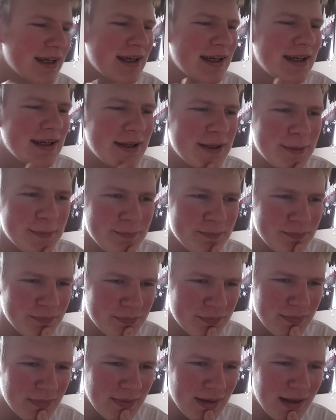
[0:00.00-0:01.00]

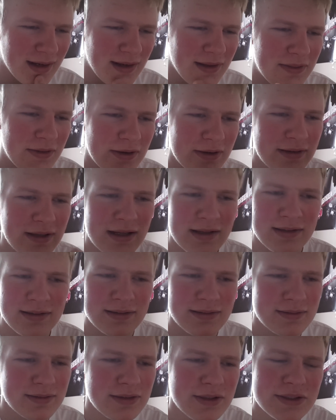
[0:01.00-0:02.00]
Um, and I thought that
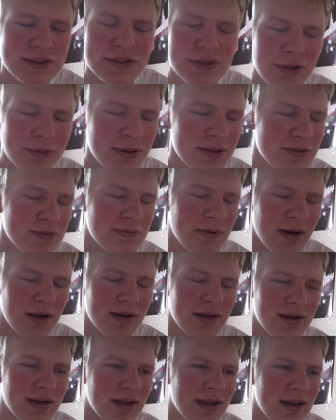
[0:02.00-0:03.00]
looks so much
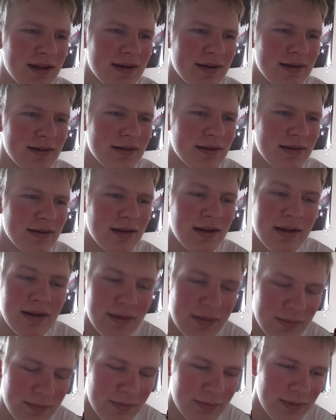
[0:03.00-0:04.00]
fun, and
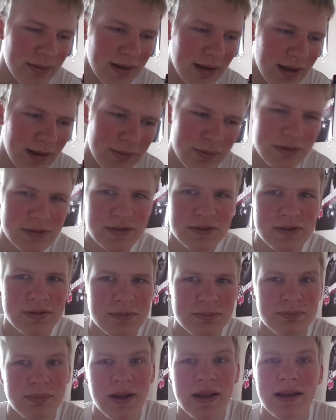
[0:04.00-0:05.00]
I
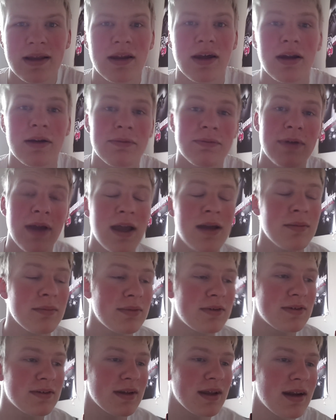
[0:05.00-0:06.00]
was playing a lot of
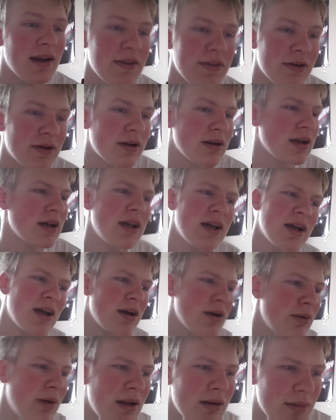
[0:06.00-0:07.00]
games, and I thought,
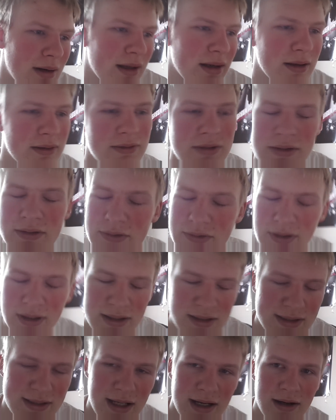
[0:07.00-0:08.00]
well, why not try
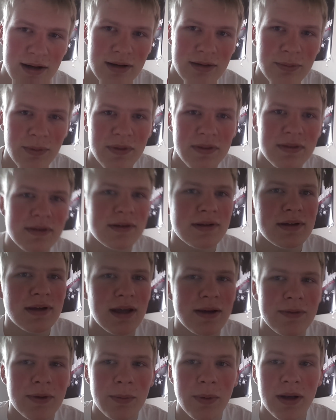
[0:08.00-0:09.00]
and share it with
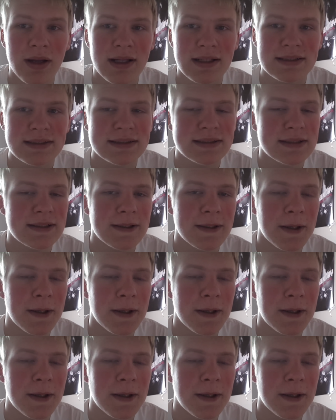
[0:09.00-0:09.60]
everyone else?